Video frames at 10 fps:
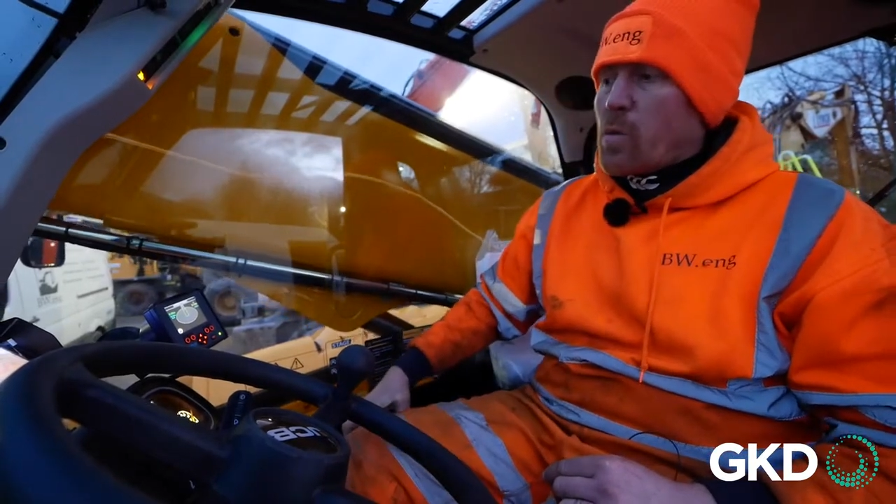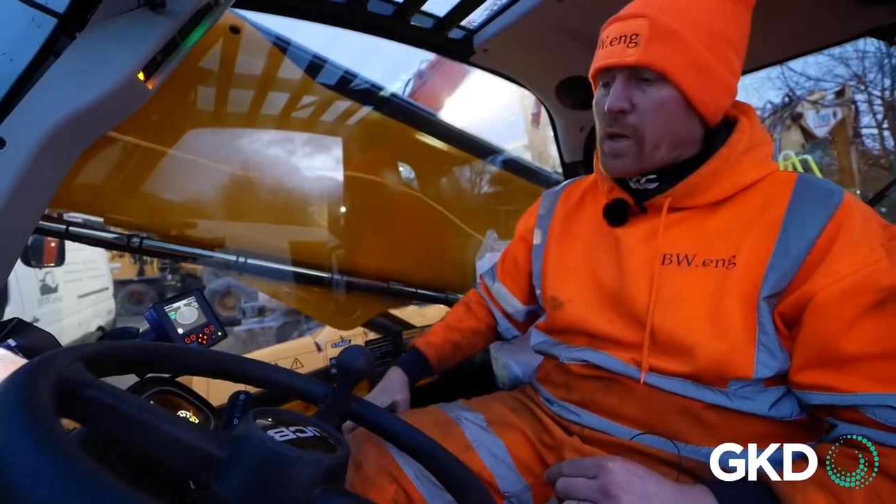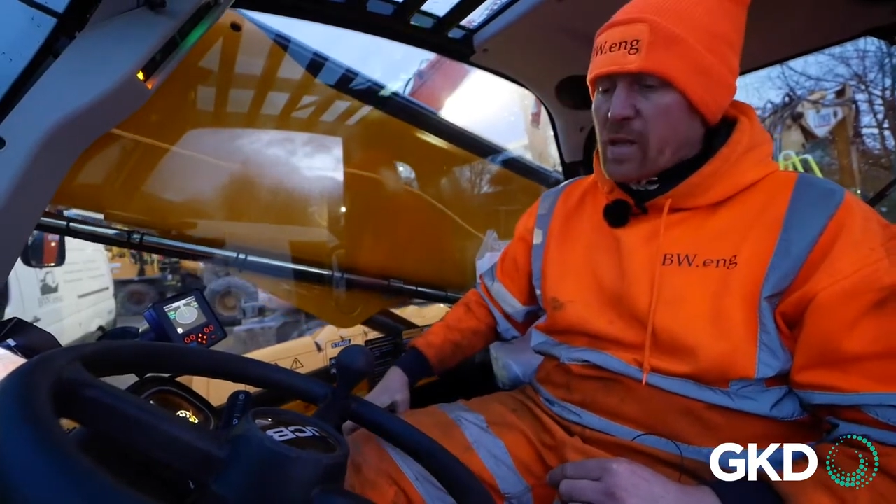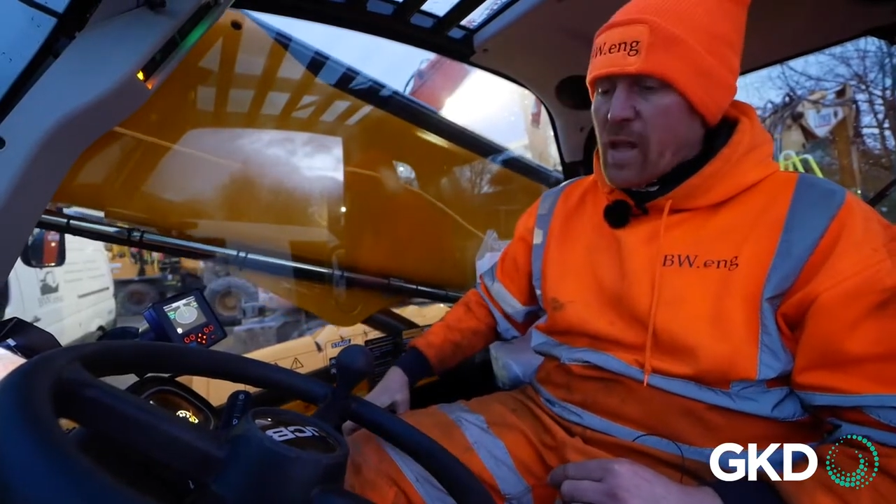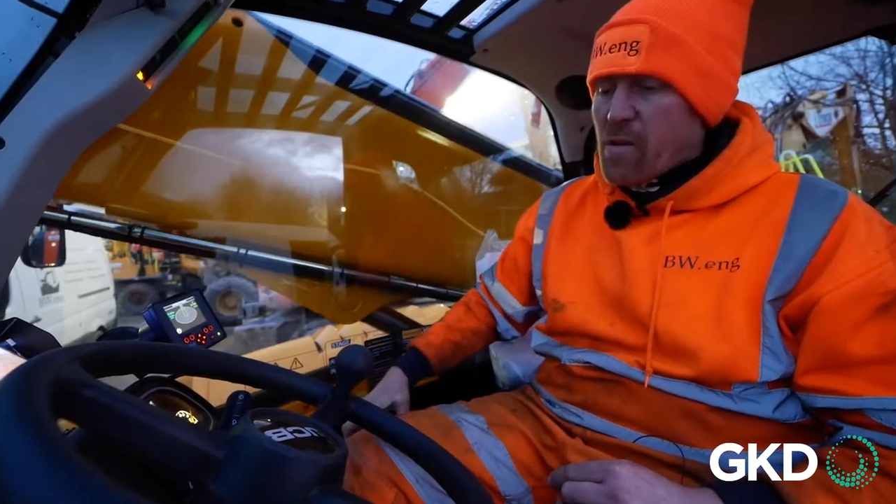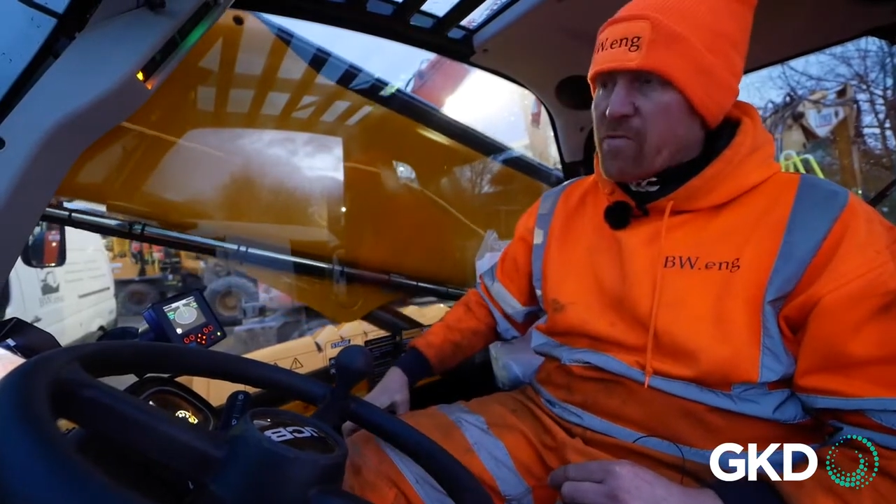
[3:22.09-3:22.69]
We can now